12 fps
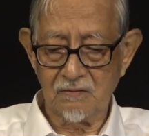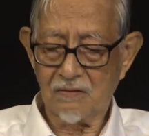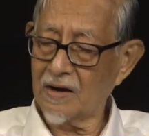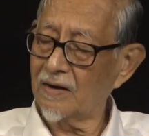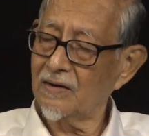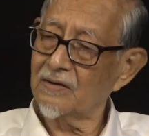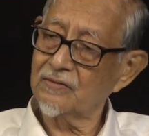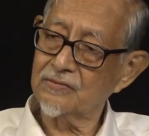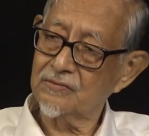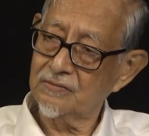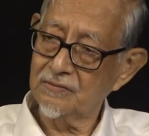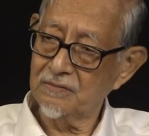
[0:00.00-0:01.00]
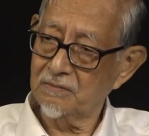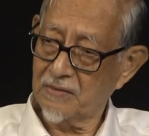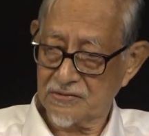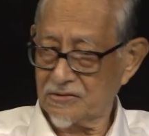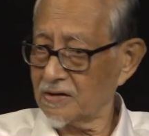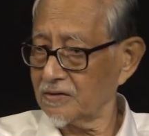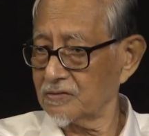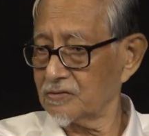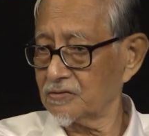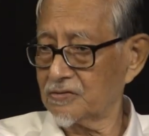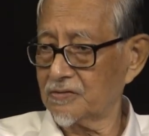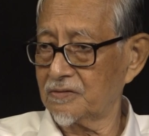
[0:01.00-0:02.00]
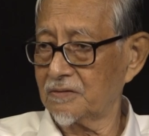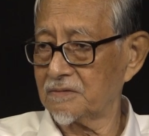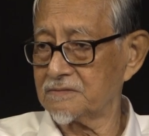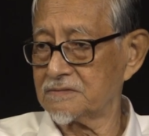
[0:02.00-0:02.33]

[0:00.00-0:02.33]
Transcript: violence, massacres,